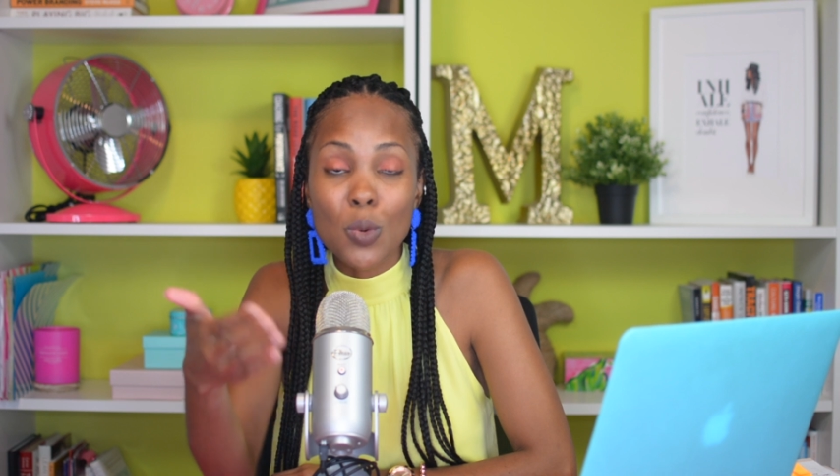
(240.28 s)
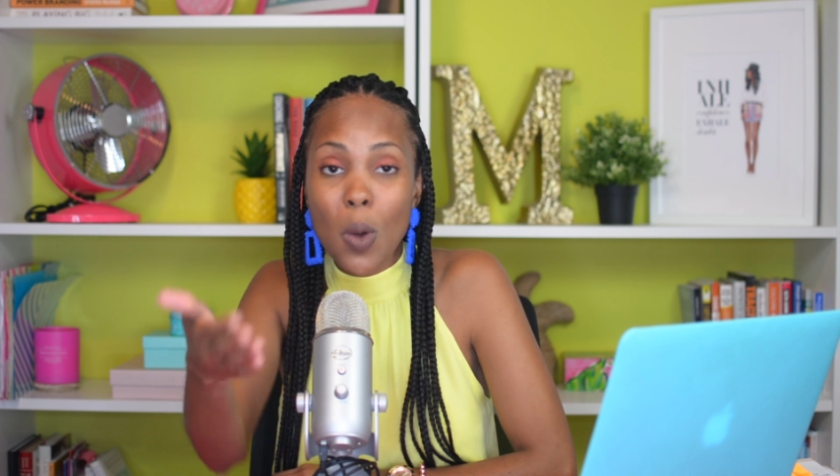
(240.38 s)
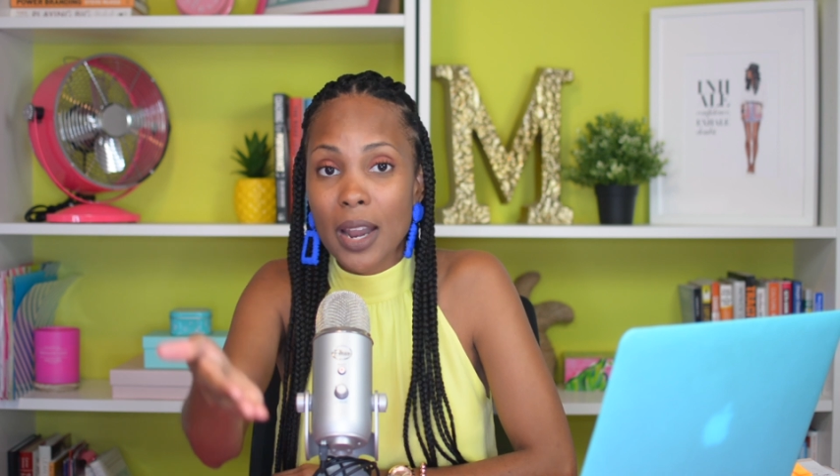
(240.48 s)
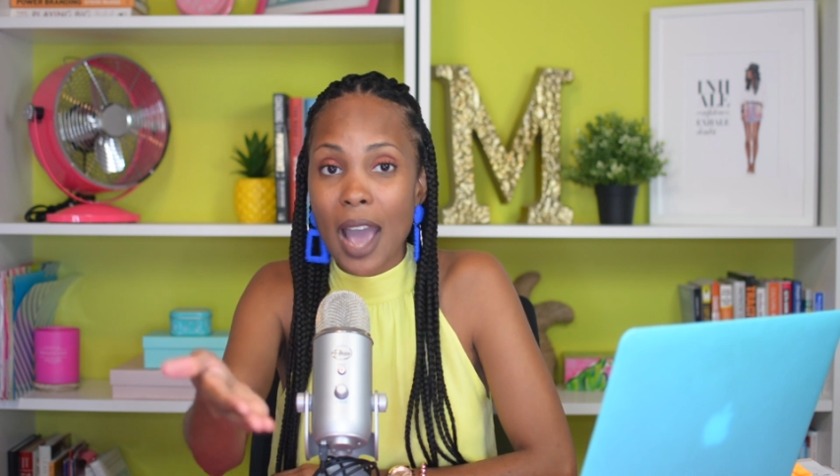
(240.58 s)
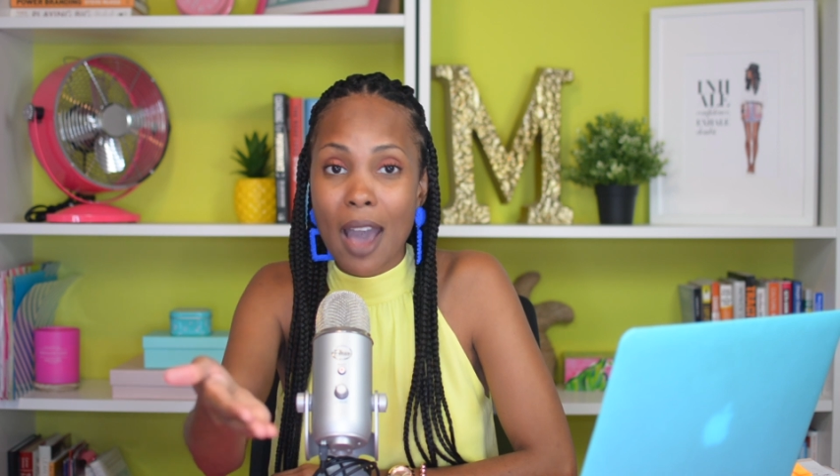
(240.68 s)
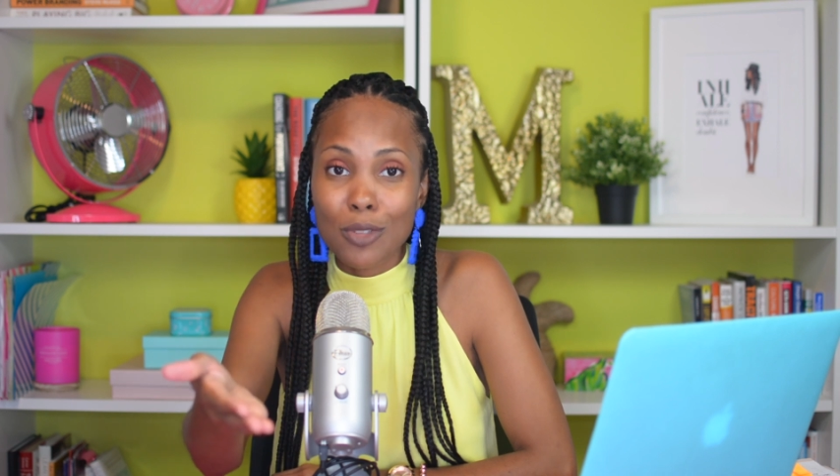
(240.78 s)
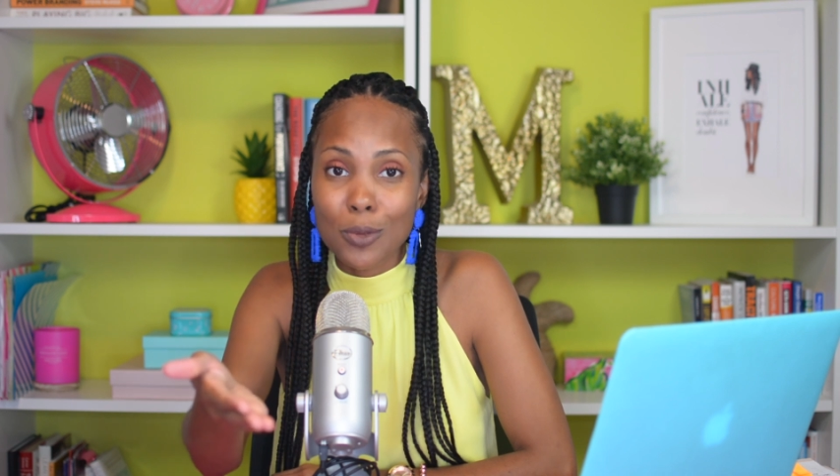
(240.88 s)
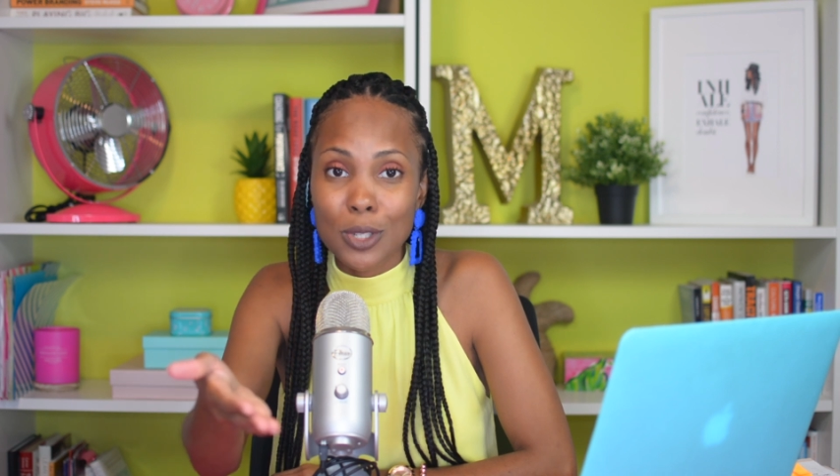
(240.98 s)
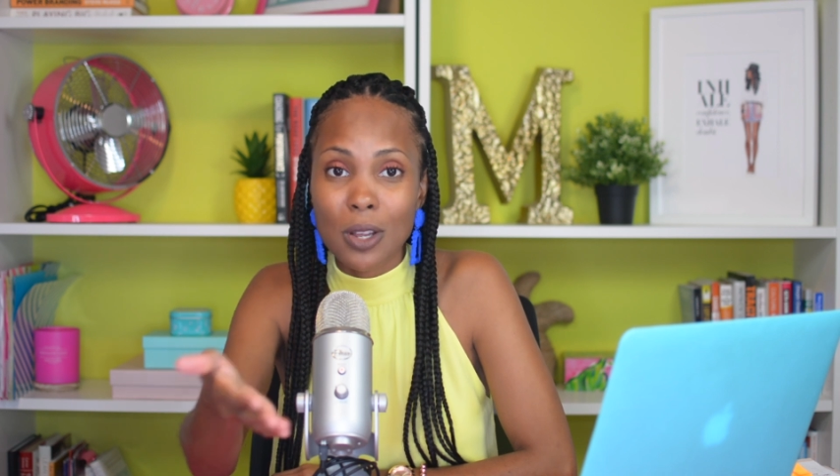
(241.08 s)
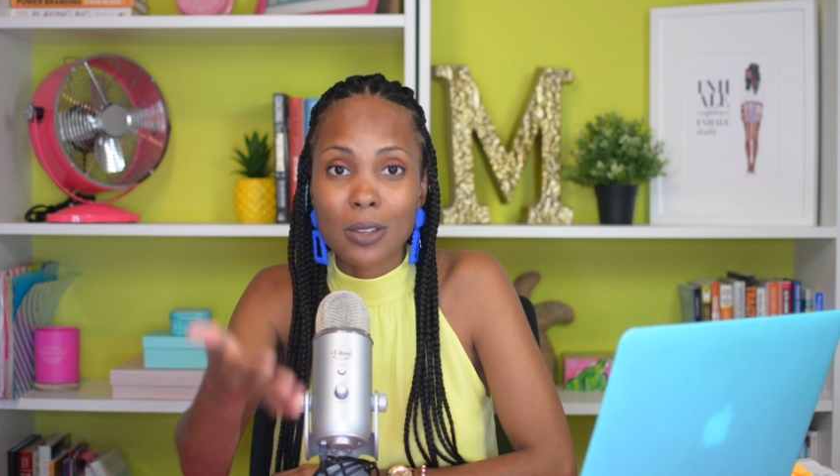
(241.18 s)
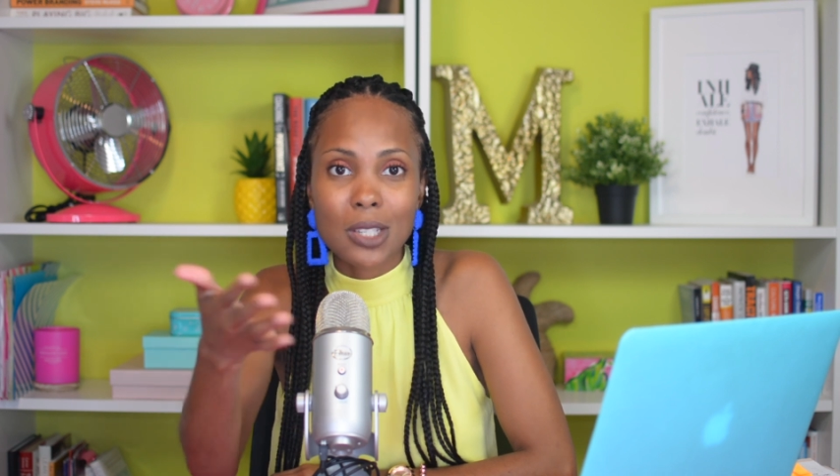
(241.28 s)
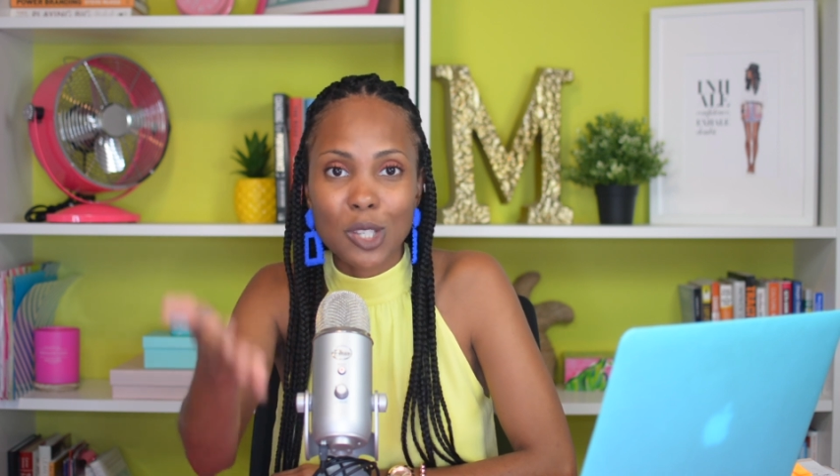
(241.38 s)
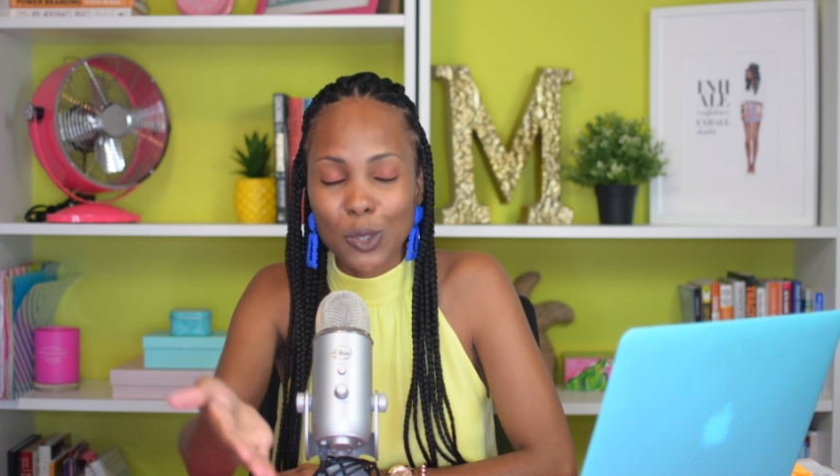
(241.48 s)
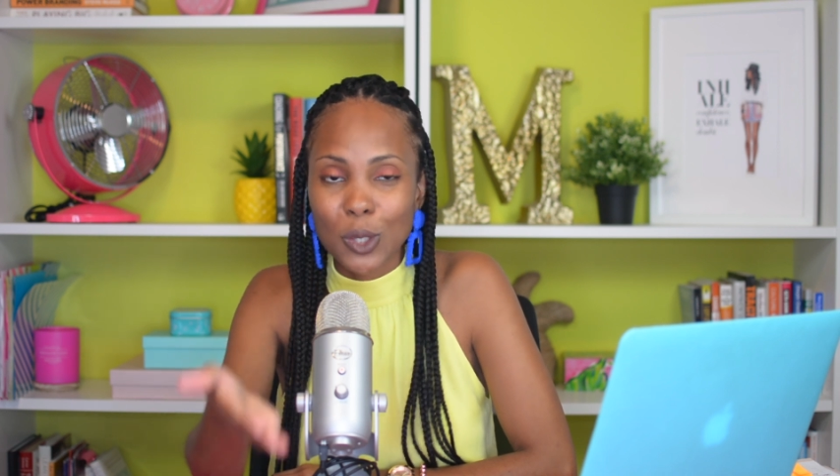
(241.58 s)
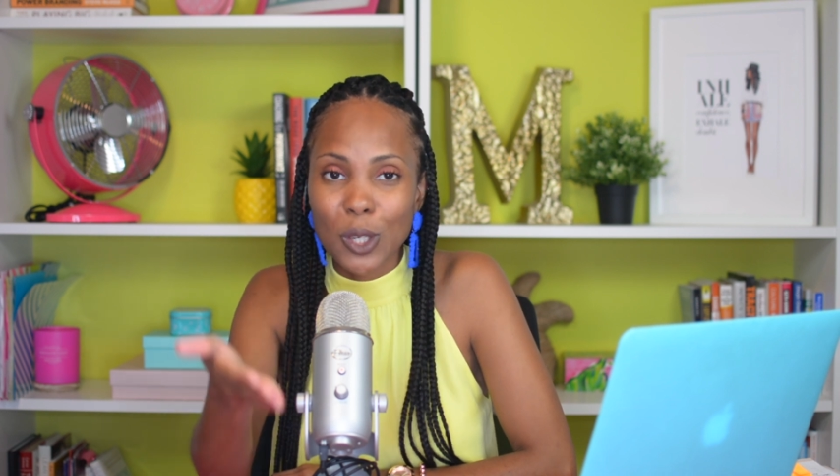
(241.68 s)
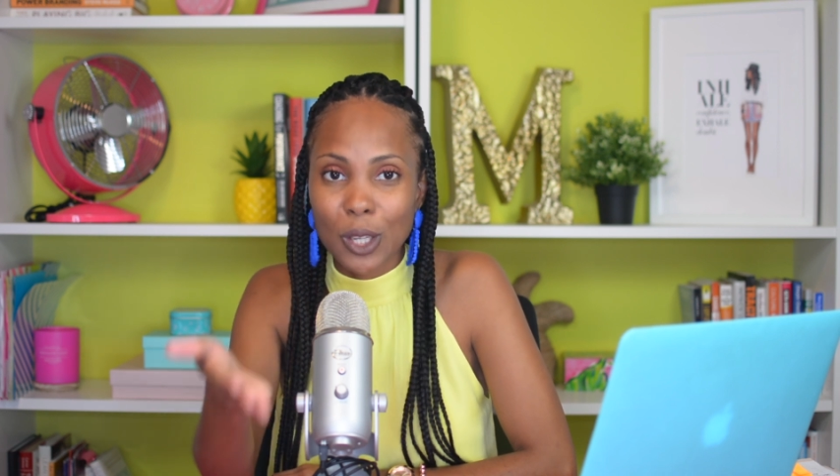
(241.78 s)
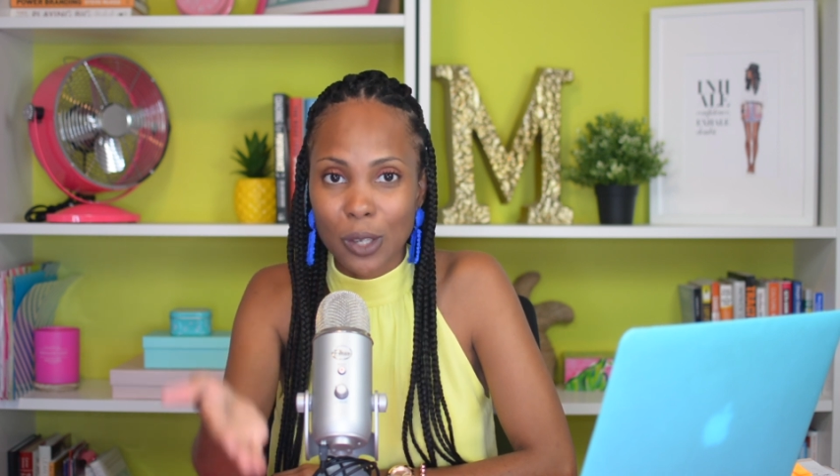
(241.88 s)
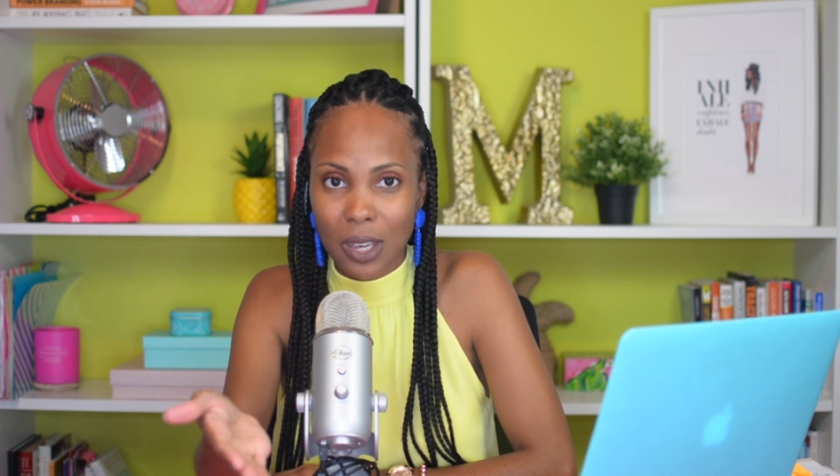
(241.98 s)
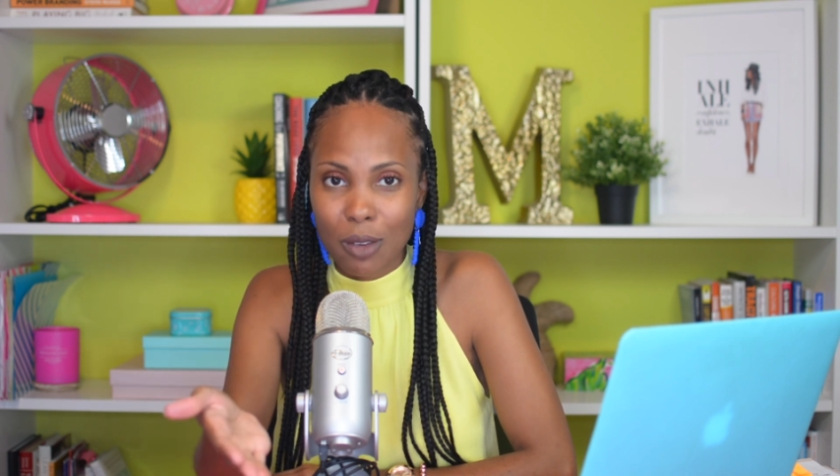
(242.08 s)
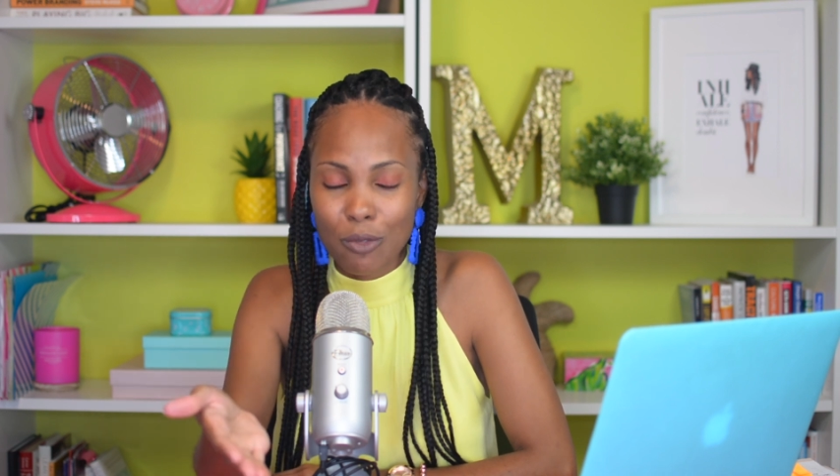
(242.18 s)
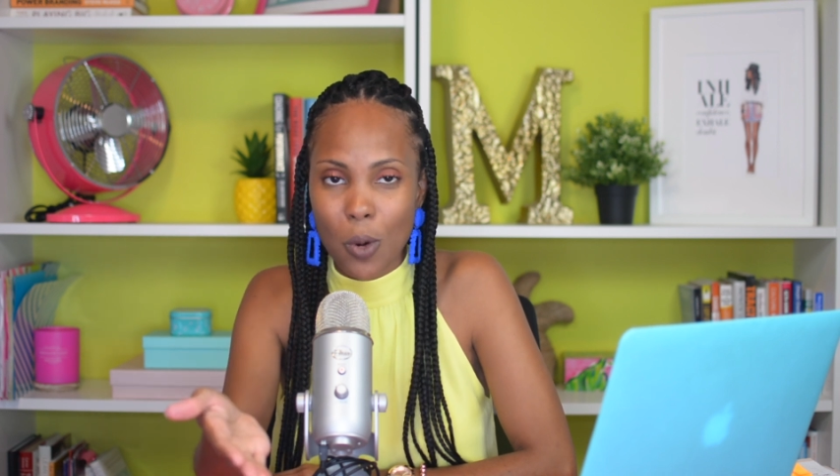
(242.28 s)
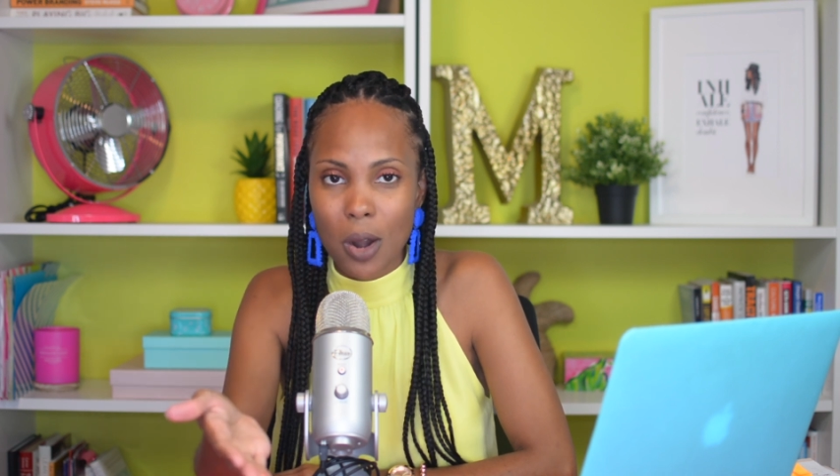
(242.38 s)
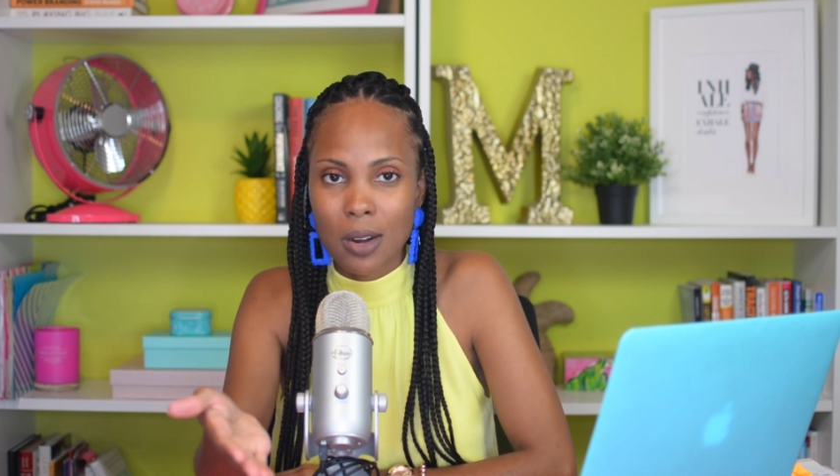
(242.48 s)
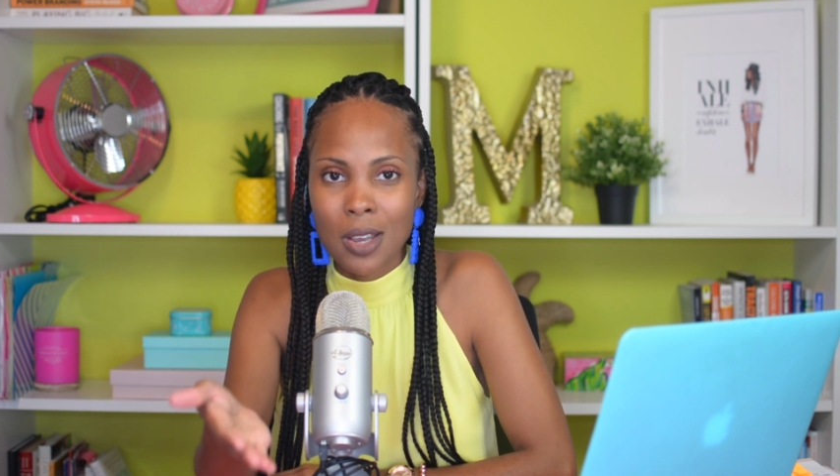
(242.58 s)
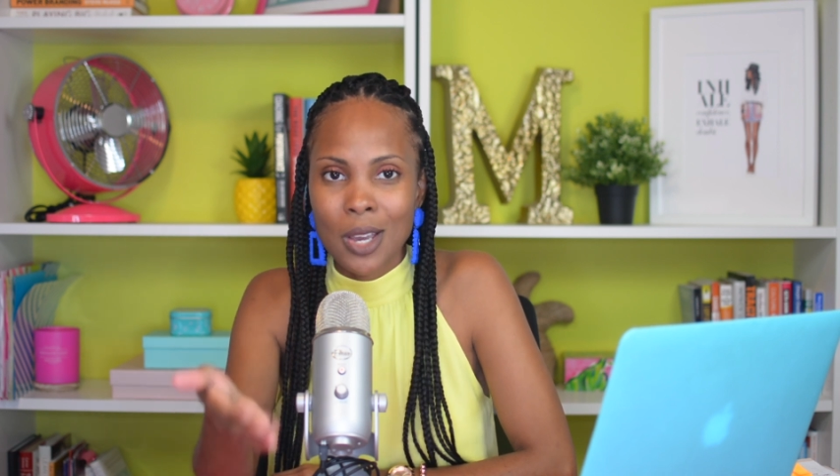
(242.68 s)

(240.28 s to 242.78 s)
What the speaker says: want to have the results that you're looking for.